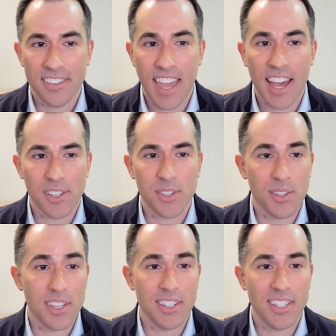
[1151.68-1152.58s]
Yeah,
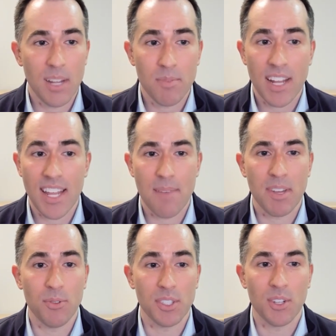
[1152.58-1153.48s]
so the team
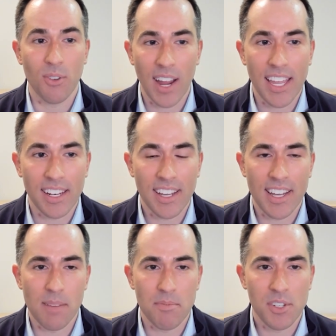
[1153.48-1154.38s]
dynamic was great.
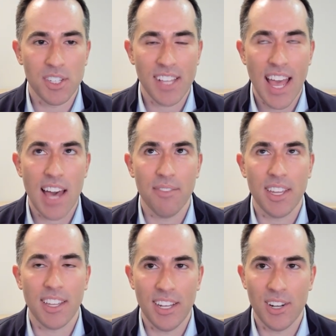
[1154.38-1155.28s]
Just
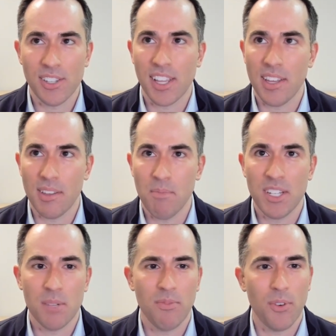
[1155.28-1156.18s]
having, you know, as I
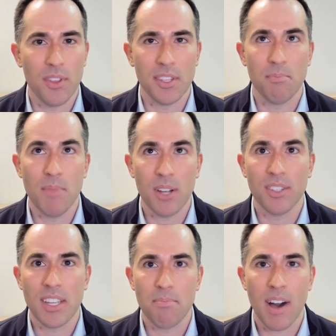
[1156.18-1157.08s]
mentioned before, this
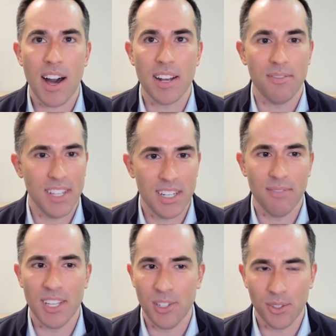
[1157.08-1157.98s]
melting pot of
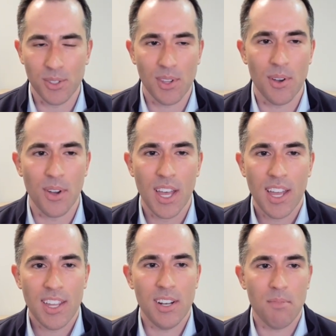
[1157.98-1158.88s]
individuals. So,
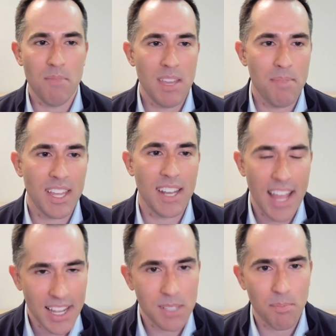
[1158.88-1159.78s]
you know, me being
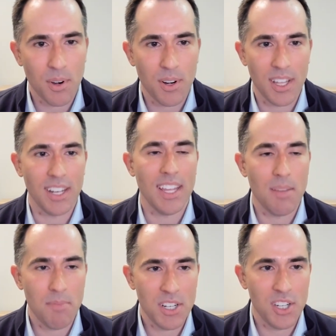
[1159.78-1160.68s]
an expert in
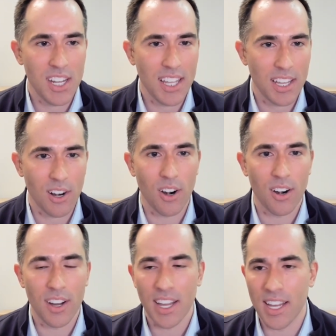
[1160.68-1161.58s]
imaging and
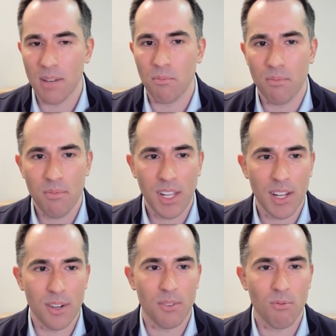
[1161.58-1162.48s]
our, you
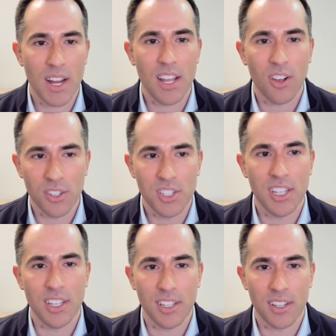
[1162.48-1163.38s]
know,
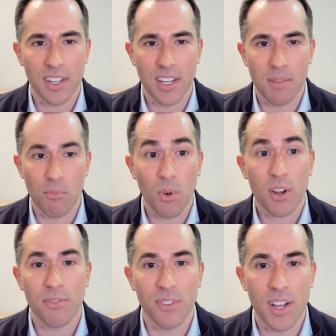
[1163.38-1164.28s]
radiology
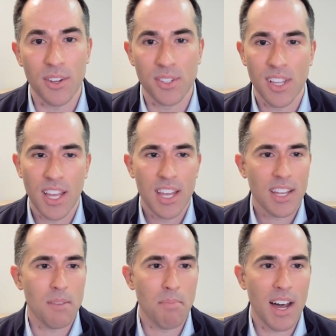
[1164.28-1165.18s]
workflows,
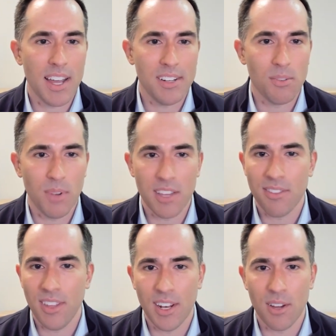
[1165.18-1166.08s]
combined with,
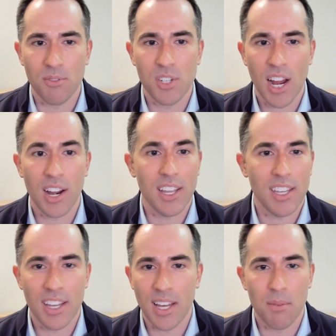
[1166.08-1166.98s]
you know, Jerry,
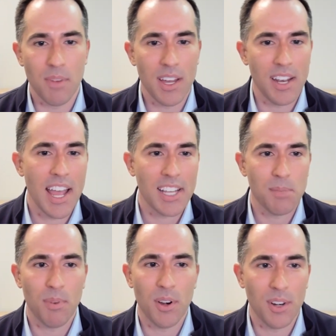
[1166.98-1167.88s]
an
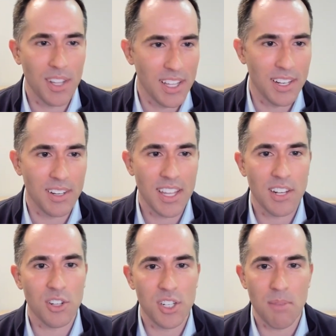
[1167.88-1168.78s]
expert in
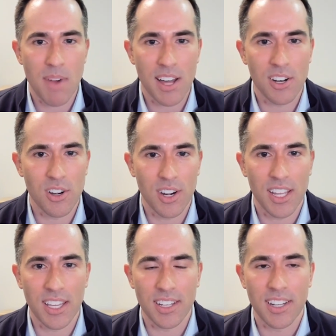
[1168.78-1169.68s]
energy
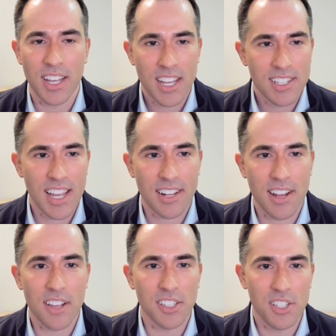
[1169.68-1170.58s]
monitoring and
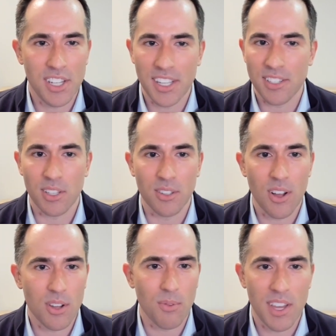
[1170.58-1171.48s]
technologies,
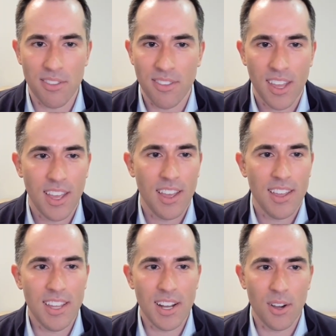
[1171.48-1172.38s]
along with,
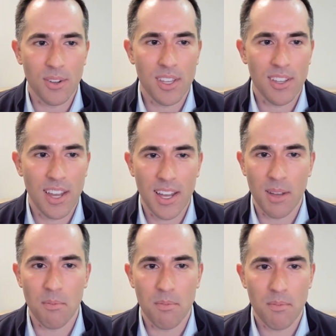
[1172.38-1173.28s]
you know,
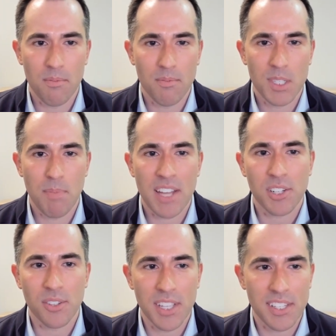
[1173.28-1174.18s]

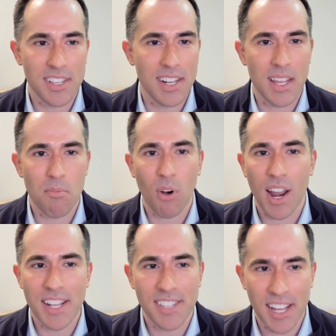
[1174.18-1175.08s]
specialists in
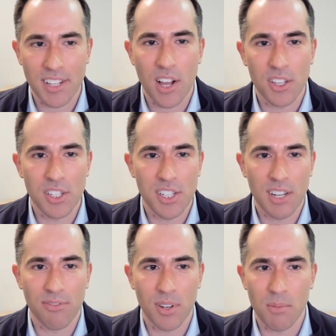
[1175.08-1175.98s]
MRI technology
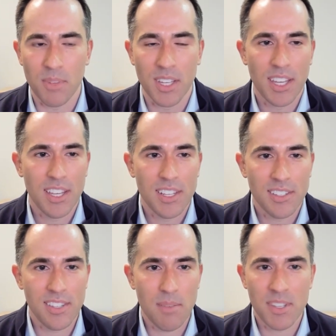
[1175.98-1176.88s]
from
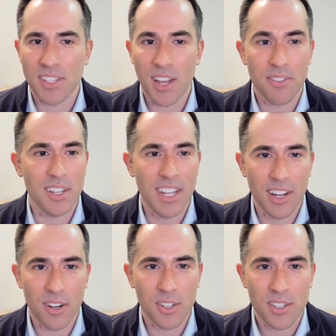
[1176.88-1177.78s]
Siemens
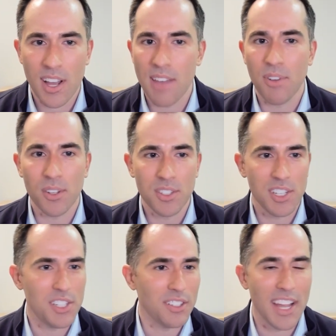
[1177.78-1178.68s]
Healthineers, high
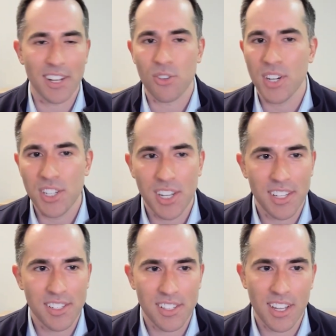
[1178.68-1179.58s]
voltage
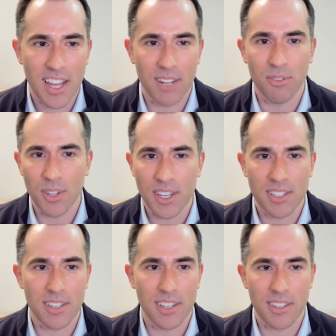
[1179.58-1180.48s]
electricians to kind of look
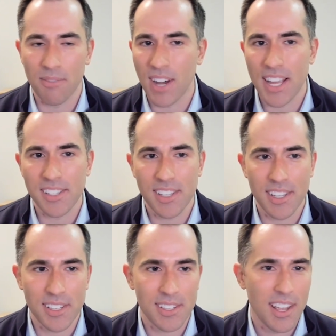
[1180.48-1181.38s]
at the
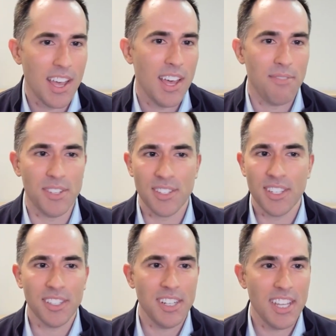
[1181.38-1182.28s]
devices,
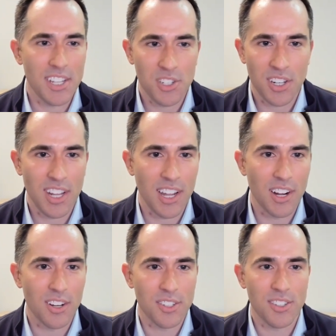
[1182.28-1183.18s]
facility
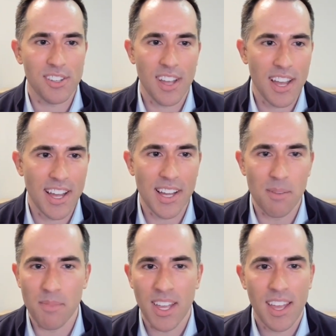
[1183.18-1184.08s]
engineers,
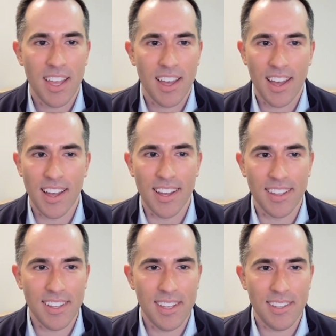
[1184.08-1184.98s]

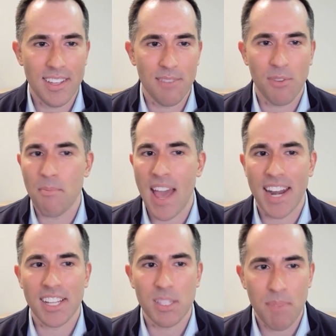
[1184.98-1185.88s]

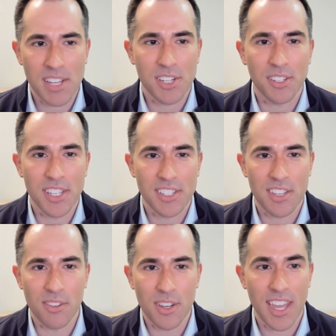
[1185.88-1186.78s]
informatics specialists
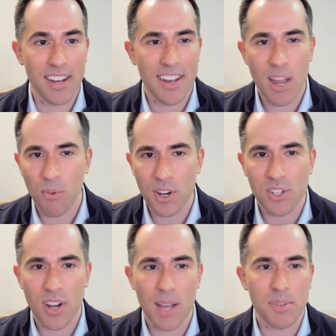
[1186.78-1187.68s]
that look at network
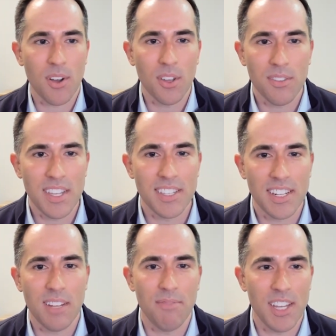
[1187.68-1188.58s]
jobs, all of these
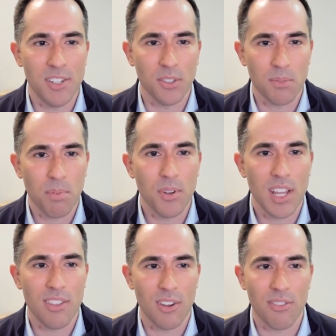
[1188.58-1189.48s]
individuals
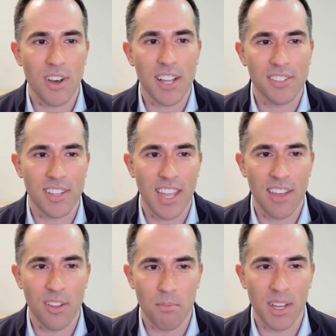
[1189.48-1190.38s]
putting their thoughts
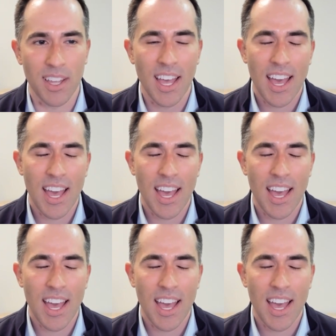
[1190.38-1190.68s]
together. But